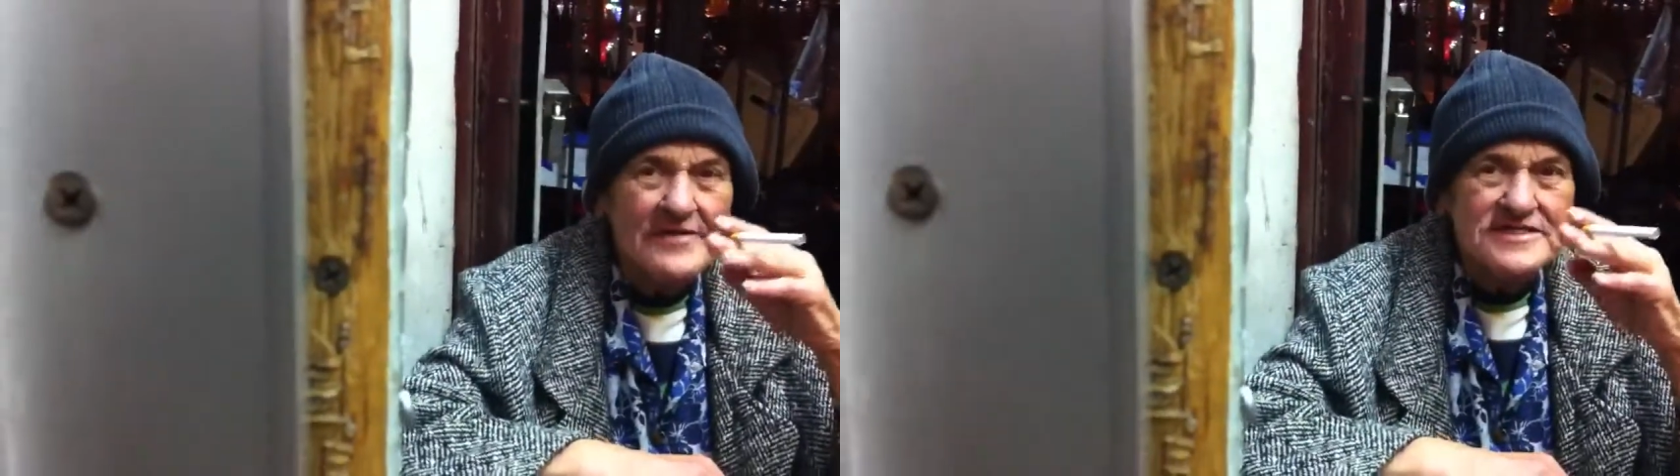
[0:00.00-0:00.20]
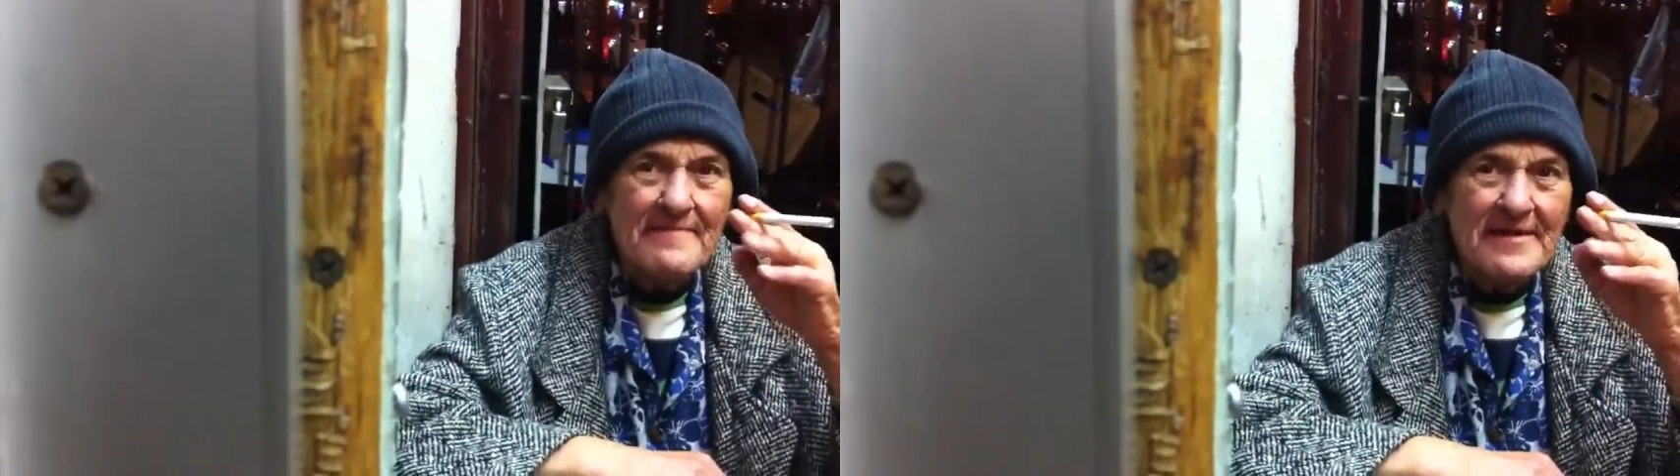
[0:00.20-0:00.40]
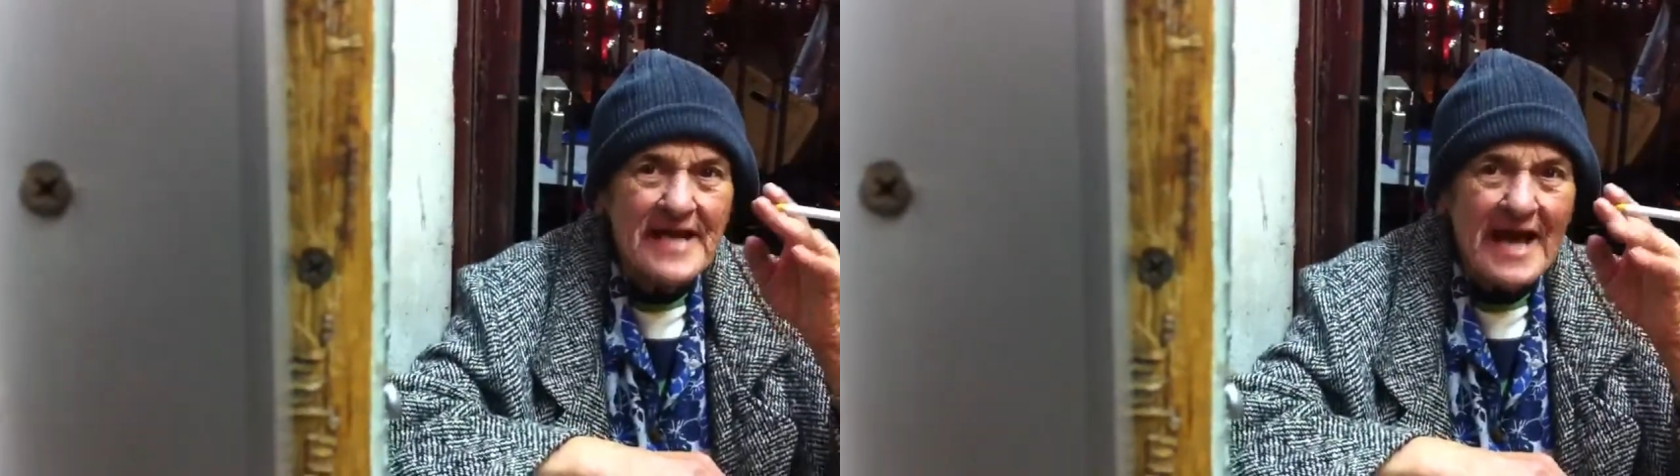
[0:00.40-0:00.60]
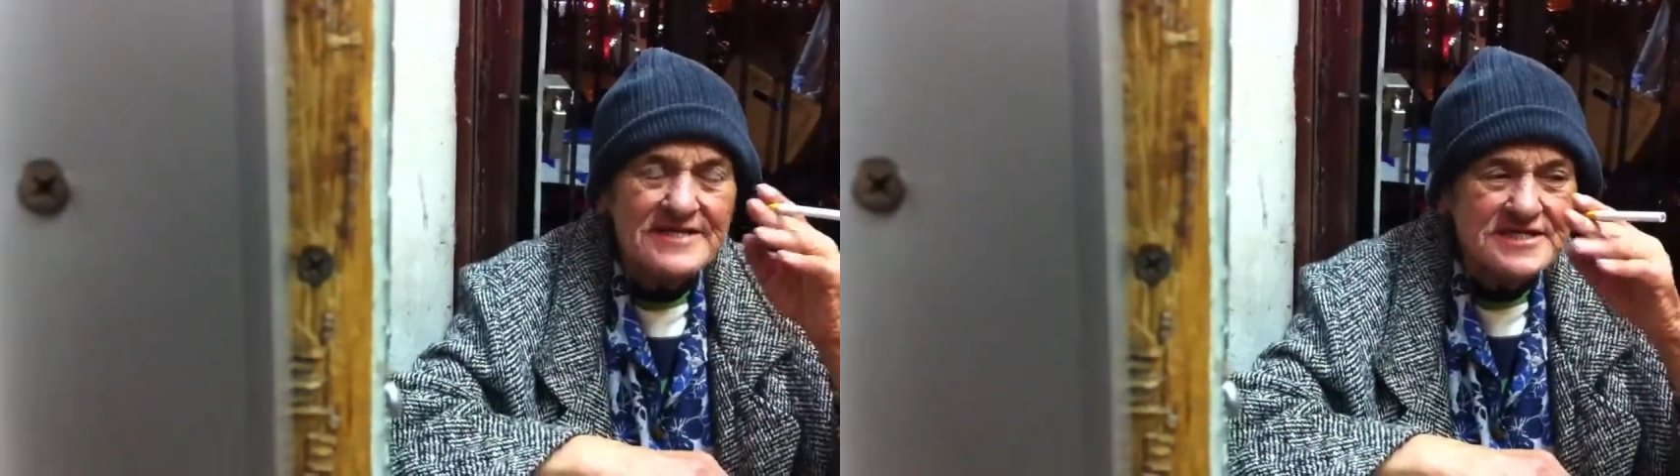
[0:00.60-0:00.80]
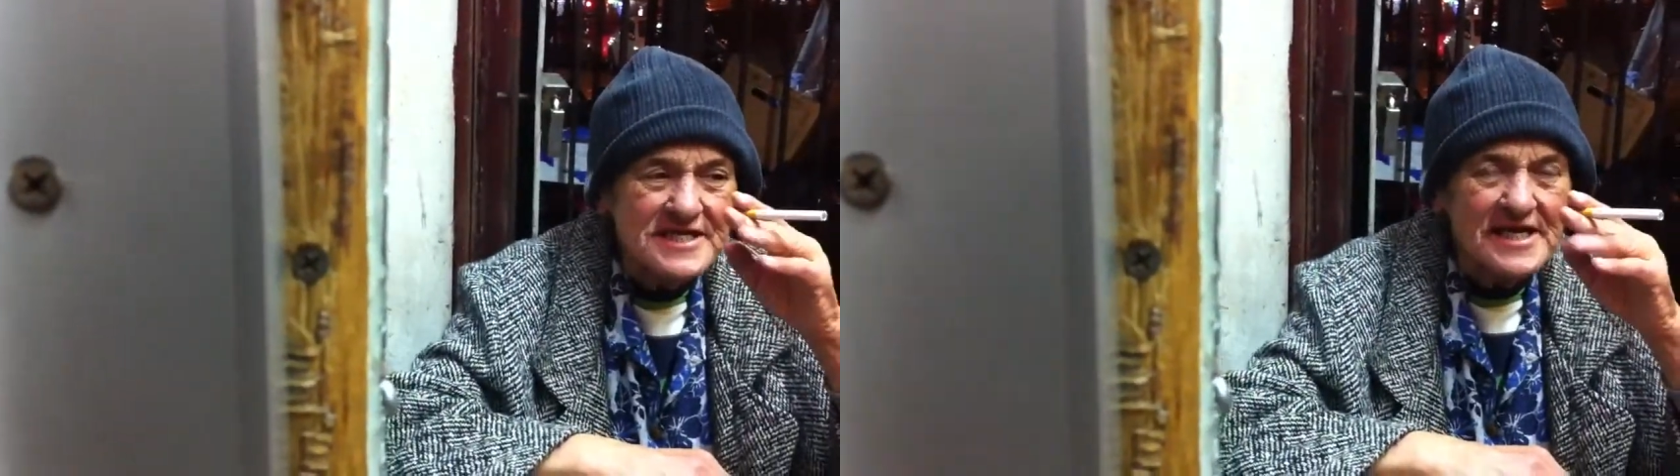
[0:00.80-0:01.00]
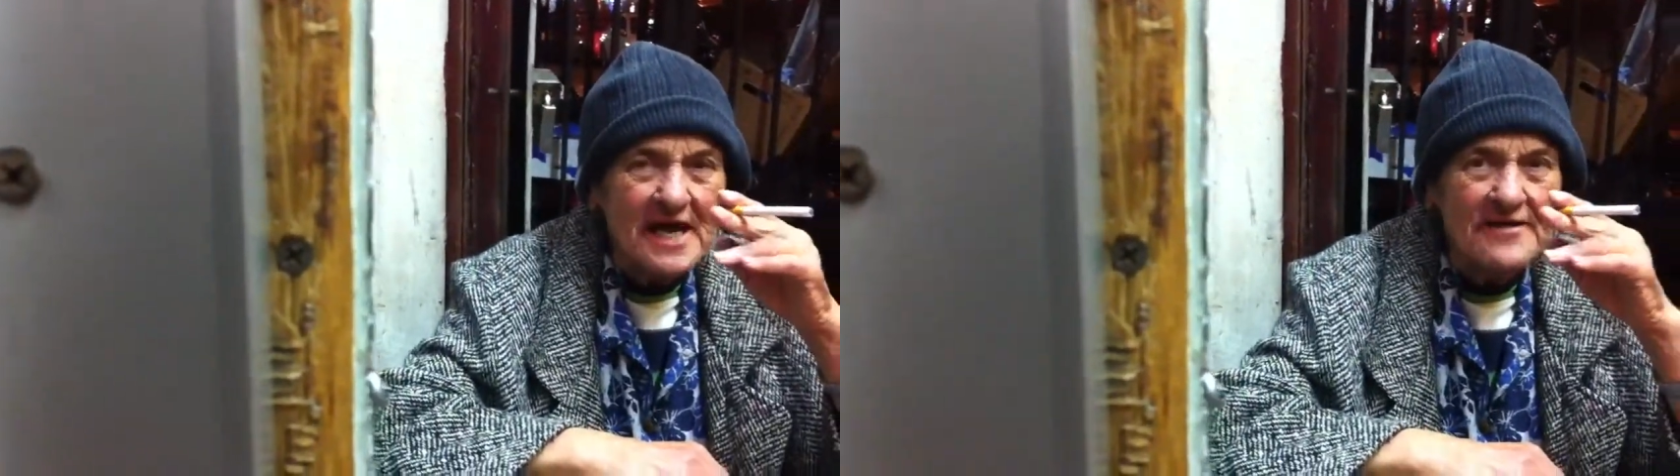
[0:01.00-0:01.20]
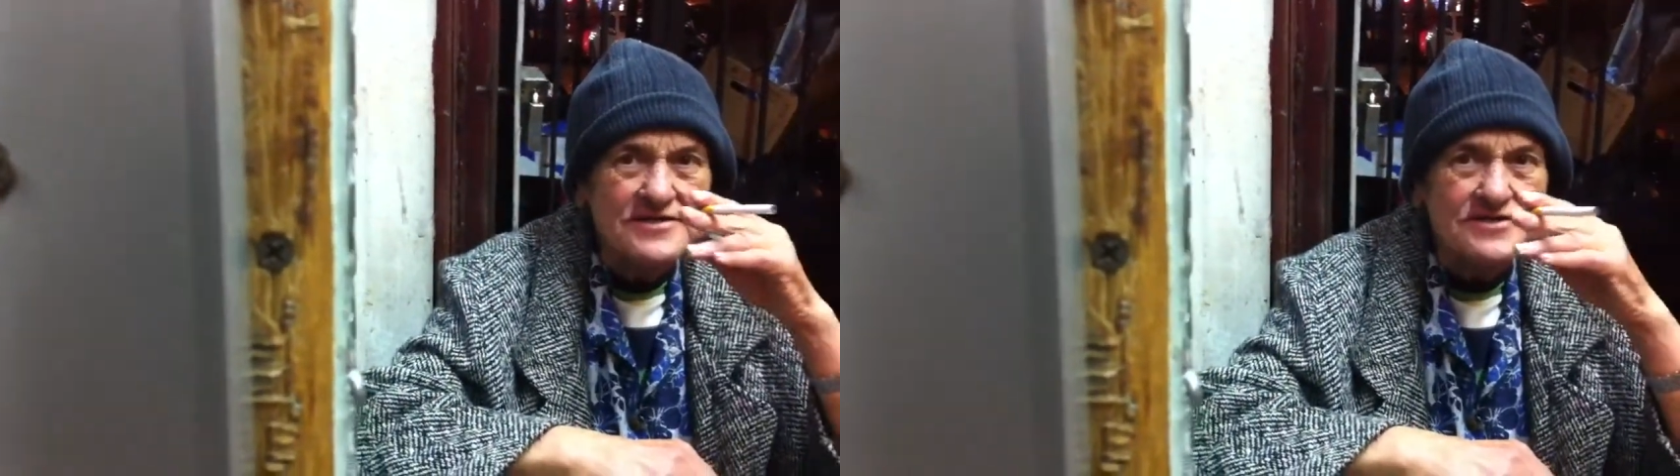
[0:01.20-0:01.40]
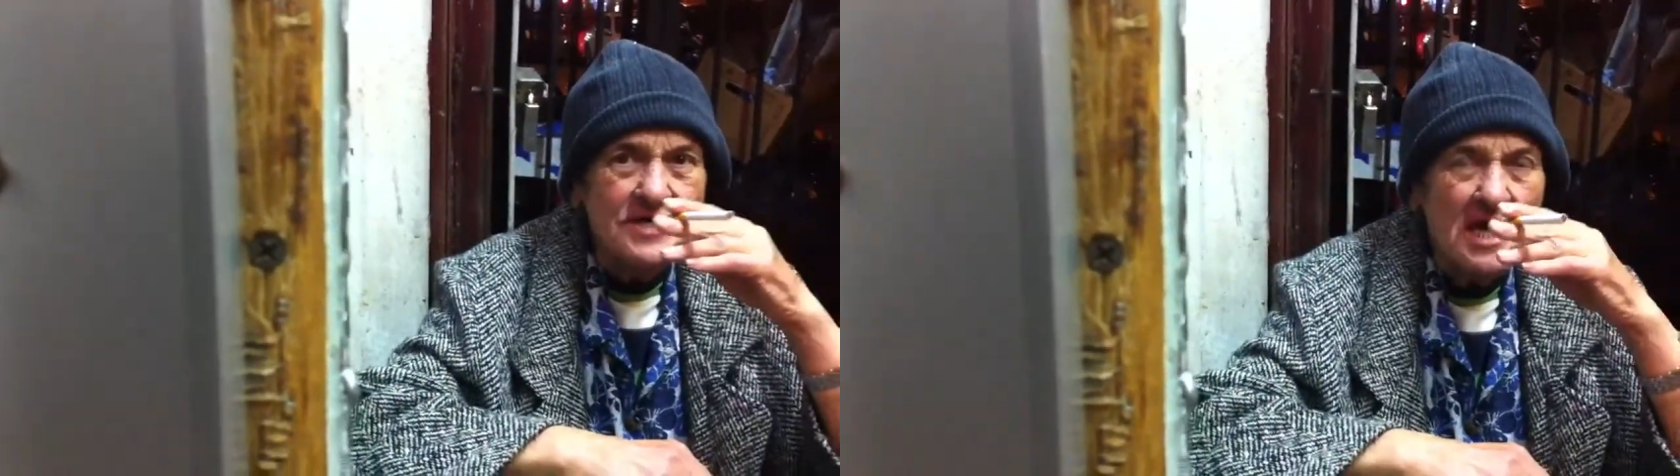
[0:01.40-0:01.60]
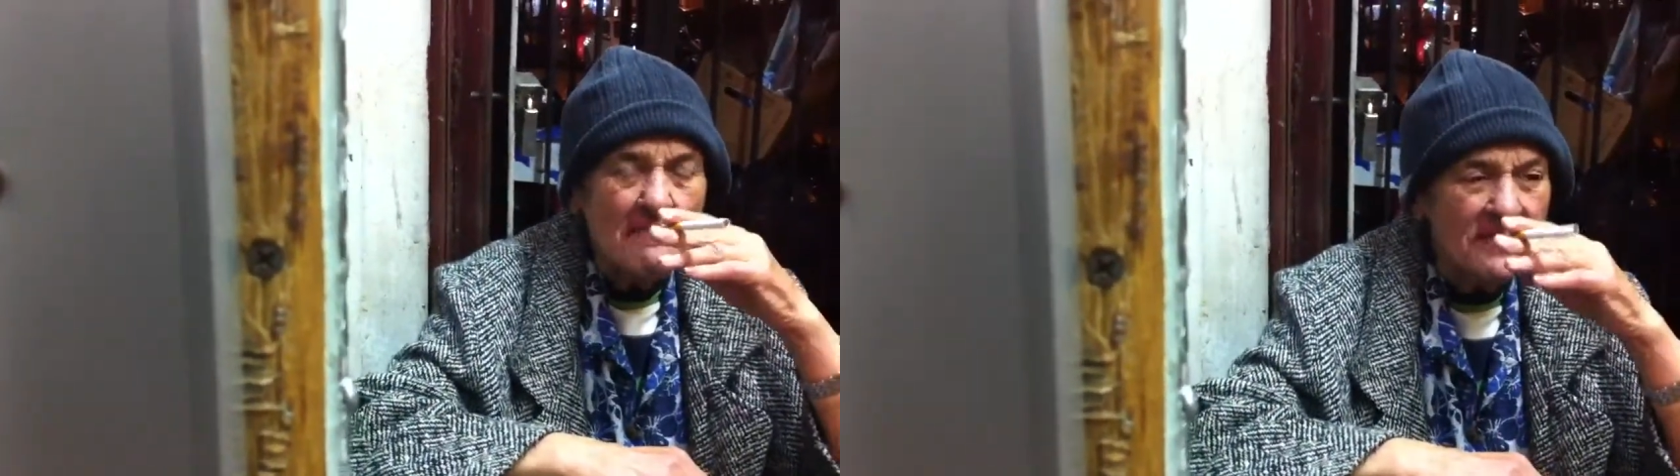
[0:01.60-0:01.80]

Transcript: they're some are nicer than Get others.